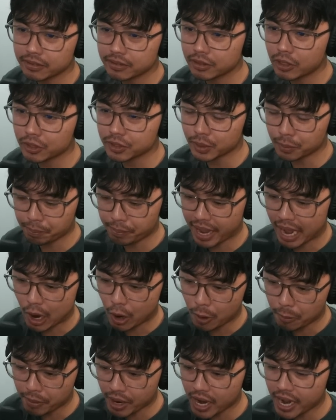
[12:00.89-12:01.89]
got some
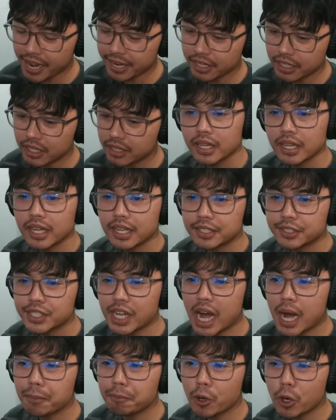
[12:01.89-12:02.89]
power behind it.
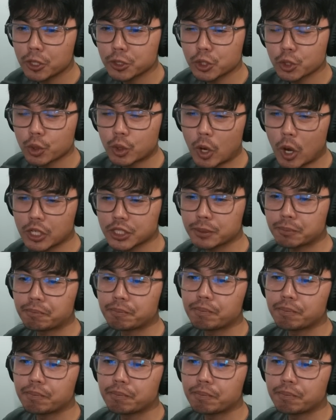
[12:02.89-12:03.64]
Zarbon, 2 cost,